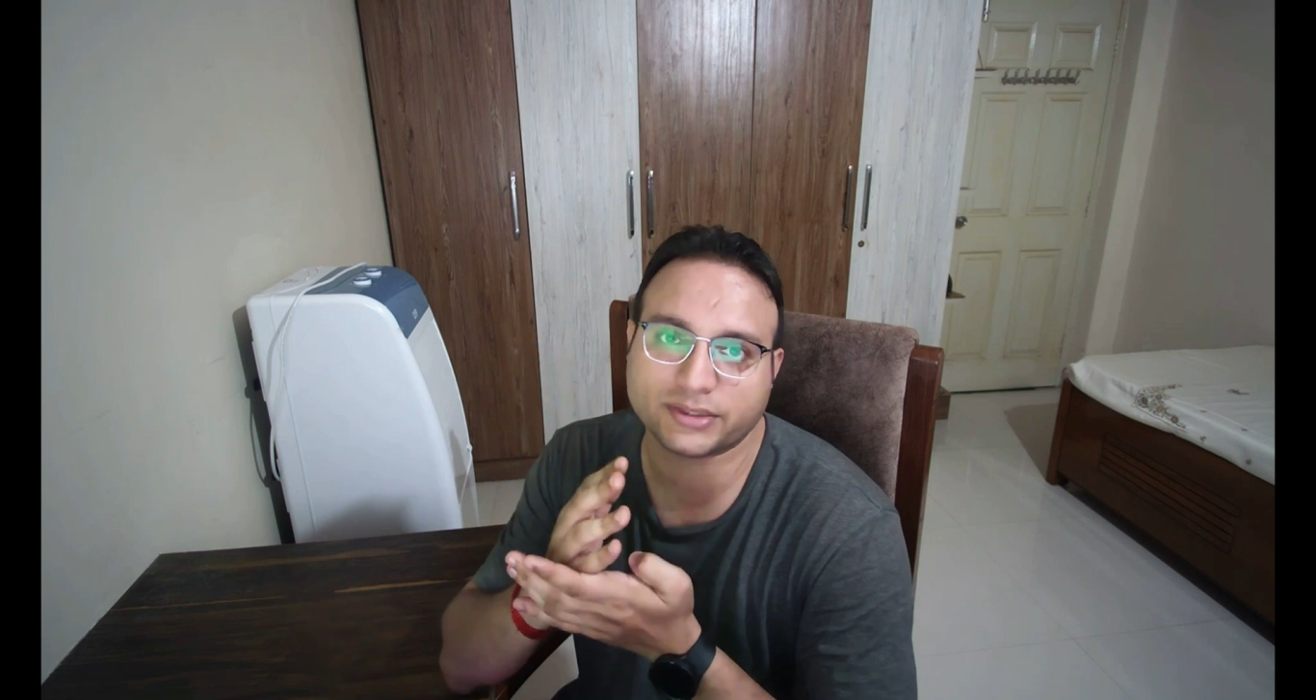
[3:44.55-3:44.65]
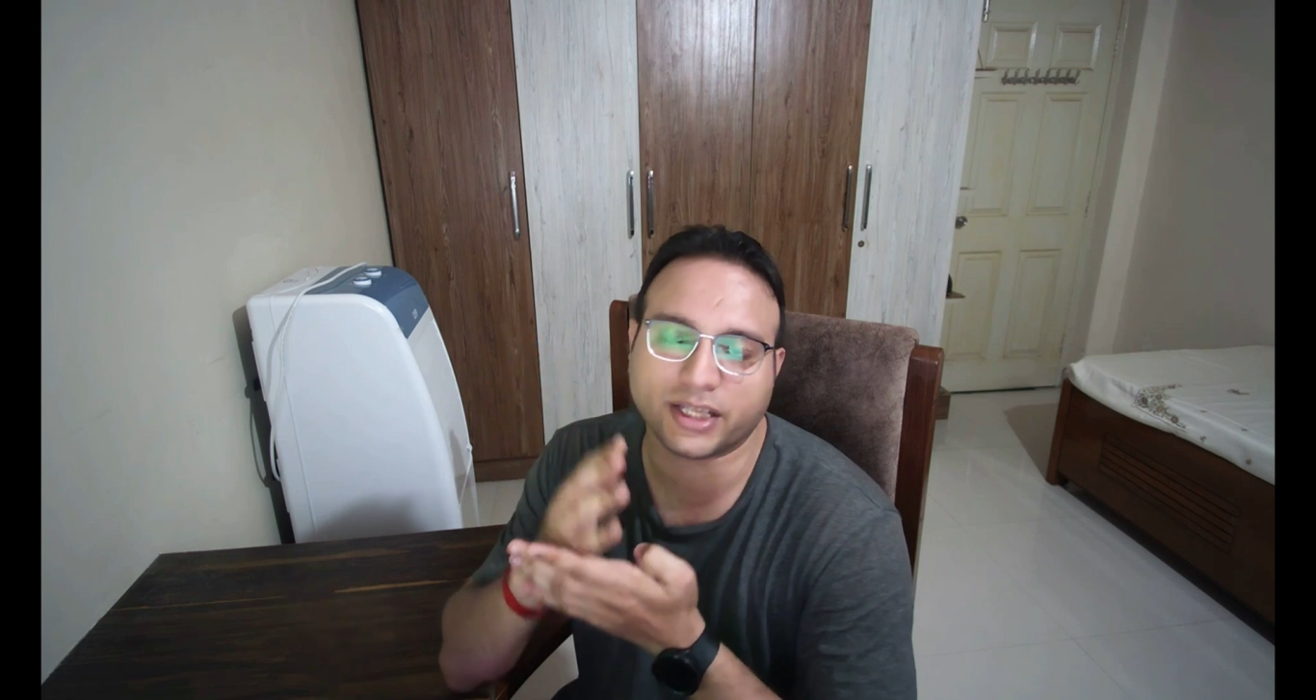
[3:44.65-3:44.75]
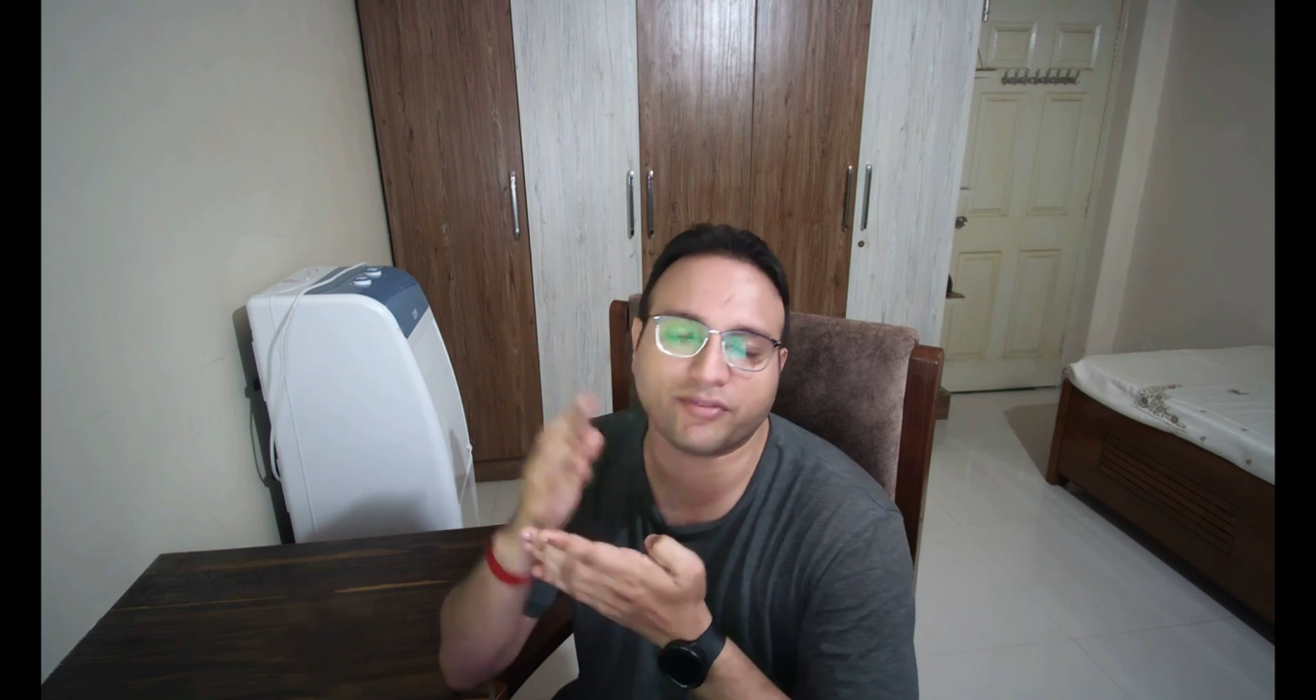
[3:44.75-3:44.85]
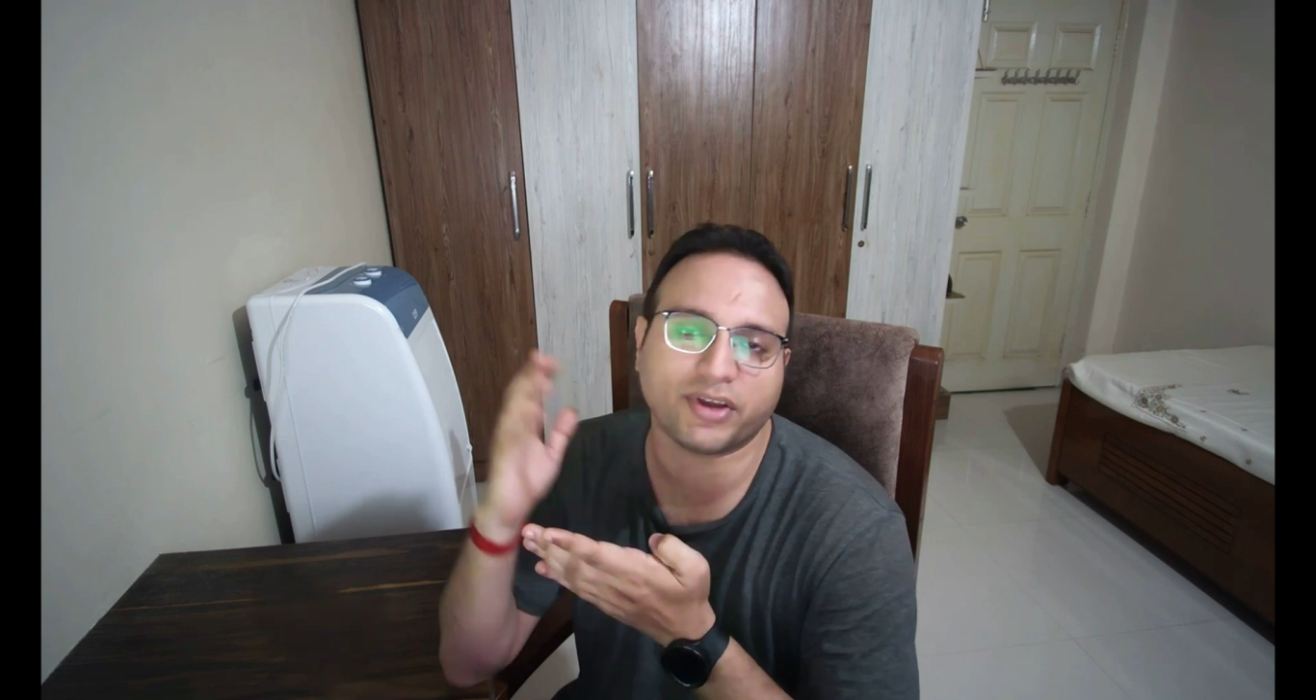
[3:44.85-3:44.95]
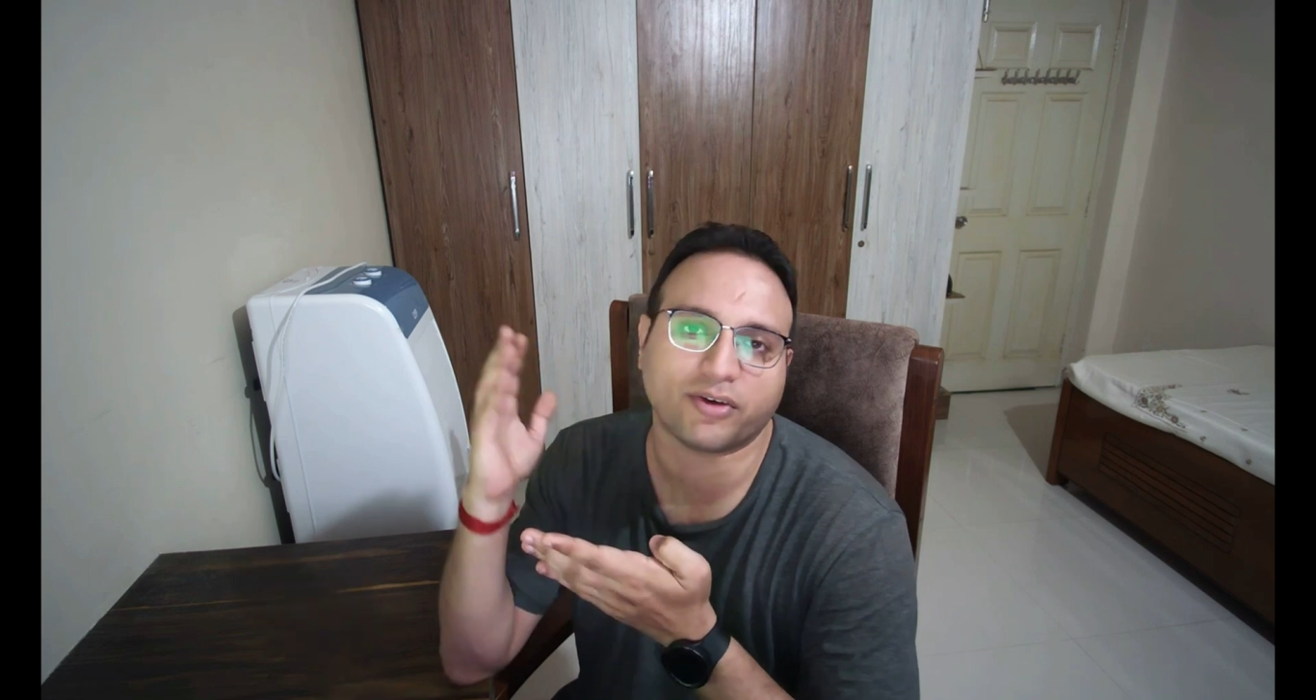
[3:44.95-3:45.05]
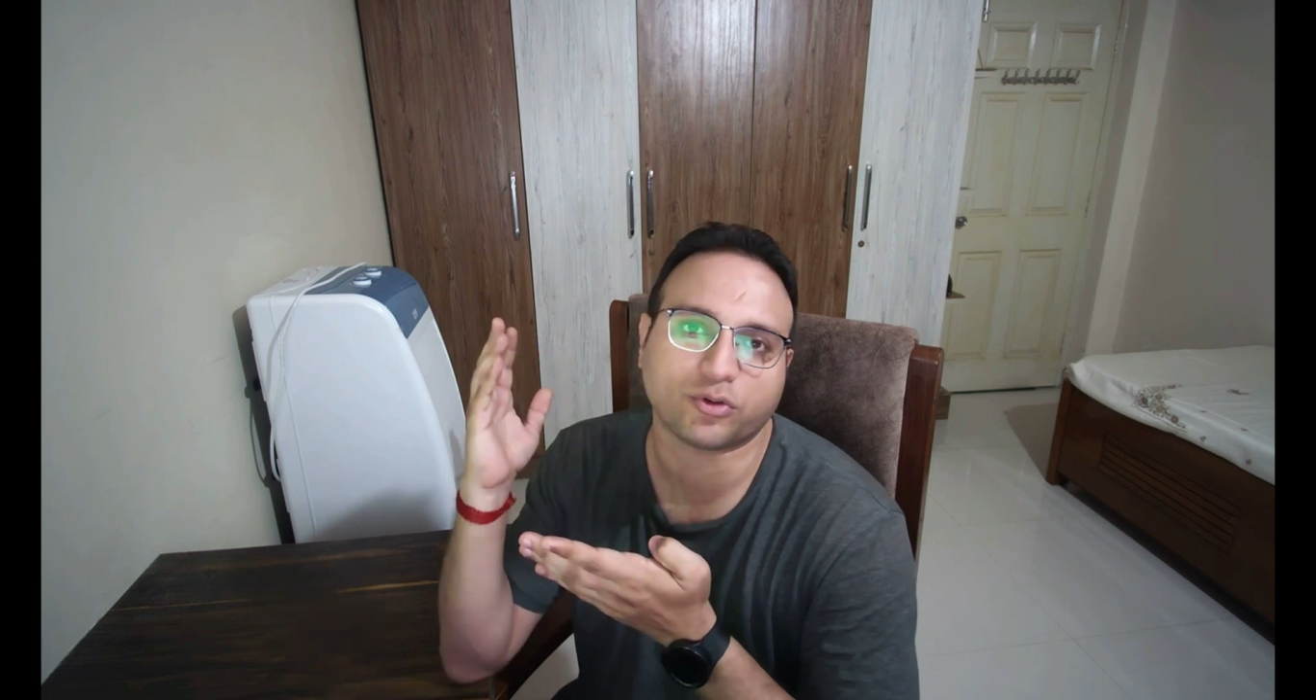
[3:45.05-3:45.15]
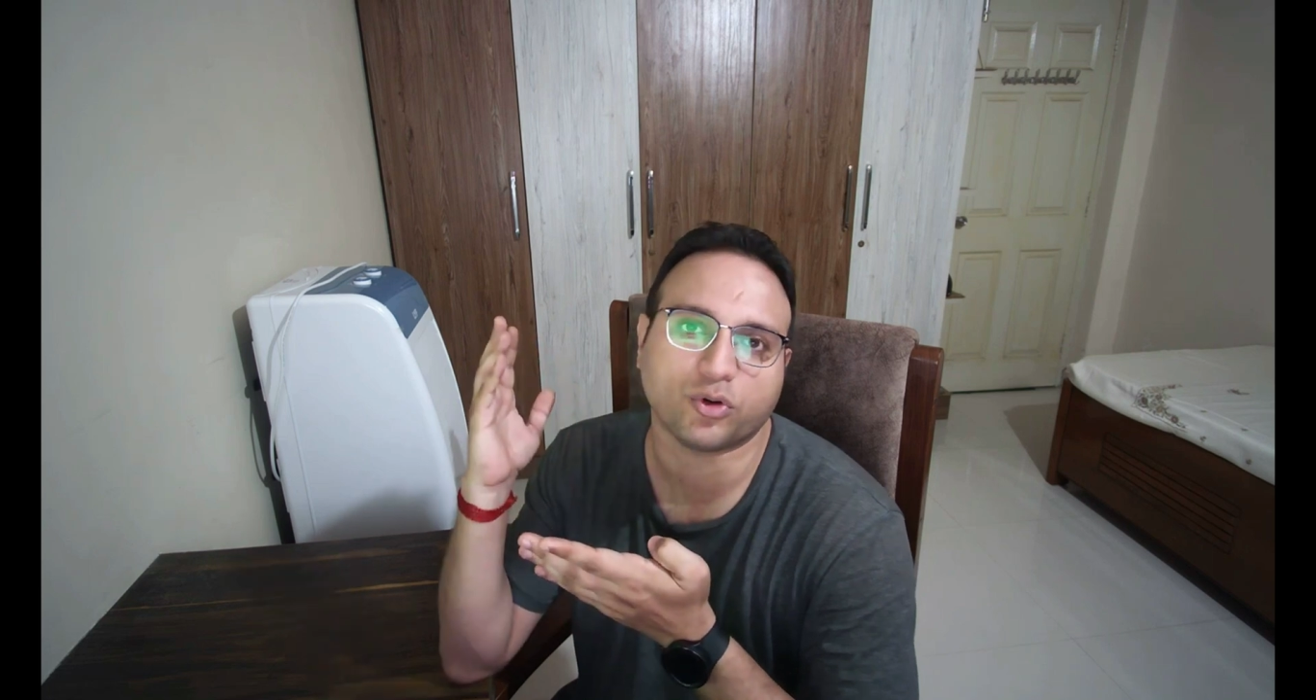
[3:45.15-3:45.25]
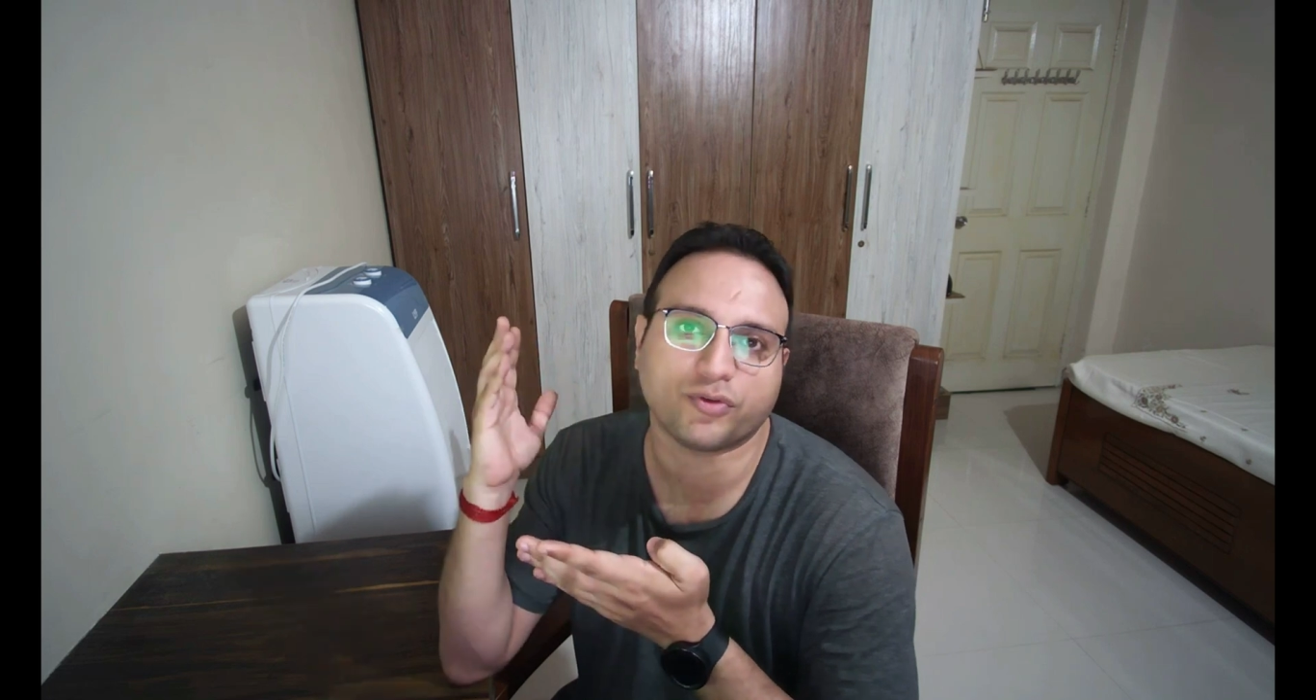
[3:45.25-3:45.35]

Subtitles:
then we have to go